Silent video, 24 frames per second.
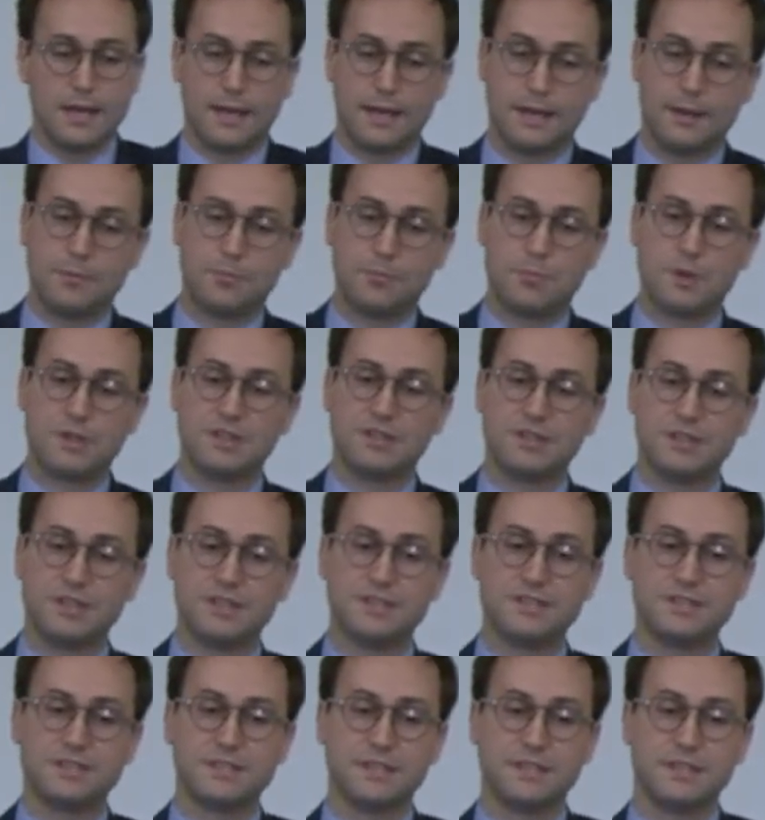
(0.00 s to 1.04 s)
Uh, but it
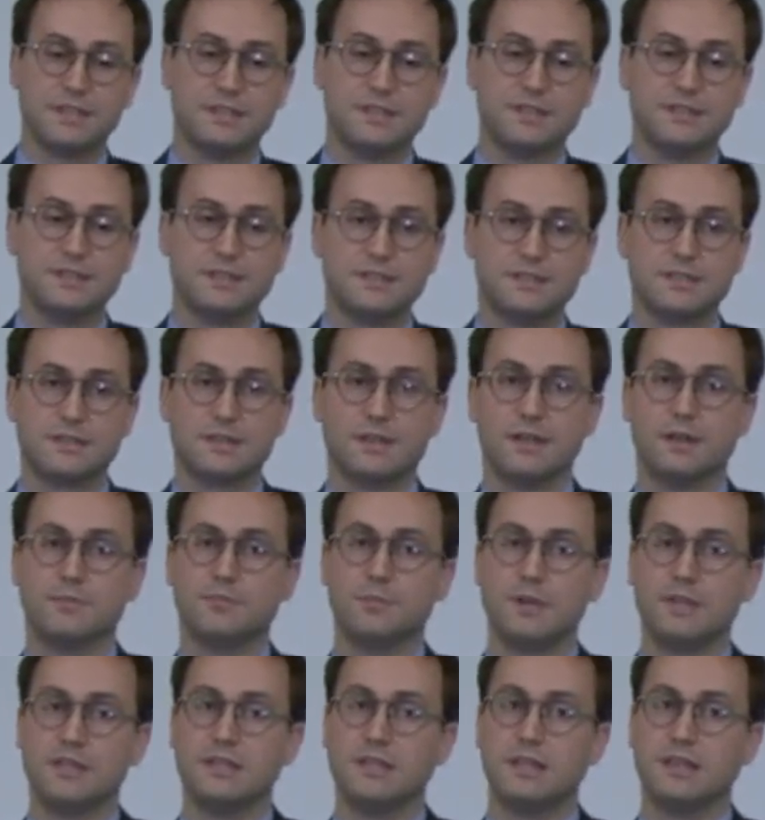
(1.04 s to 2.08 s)
is, it is uh,
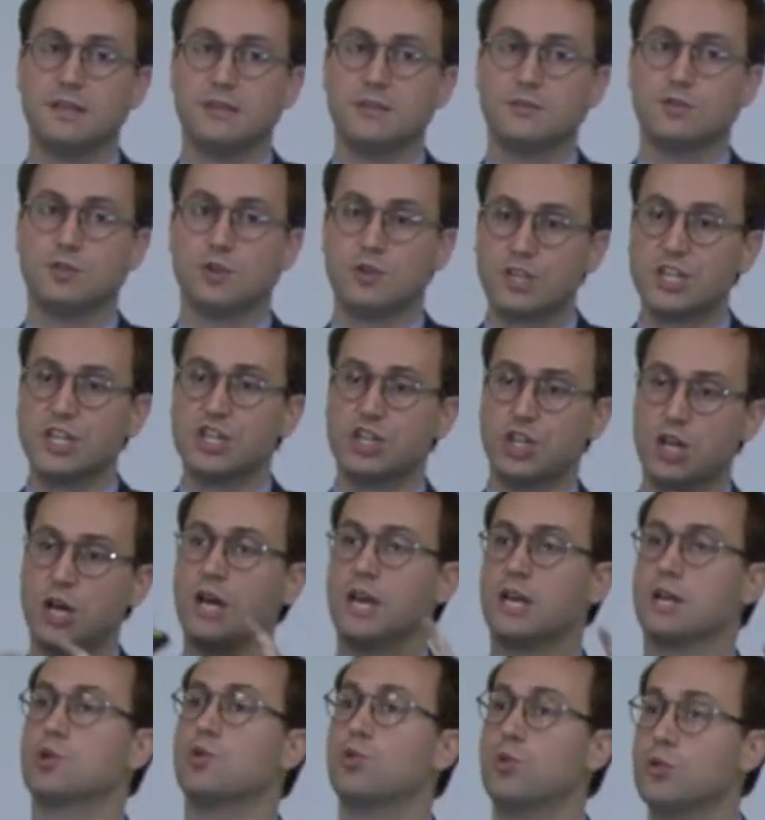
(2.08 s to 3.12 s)
in the Turkish
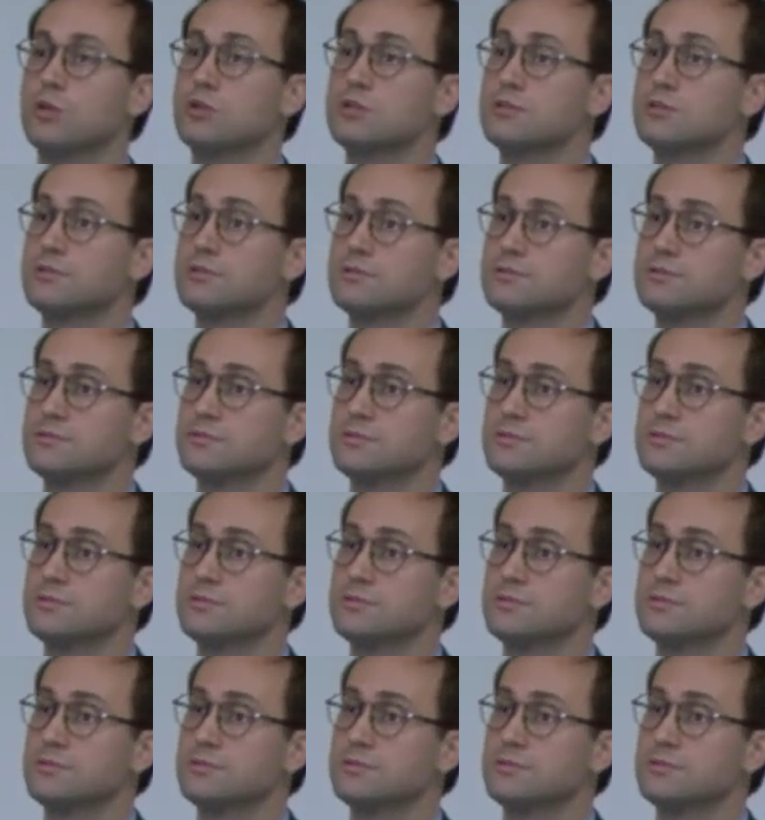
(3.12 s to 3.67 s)
High Court,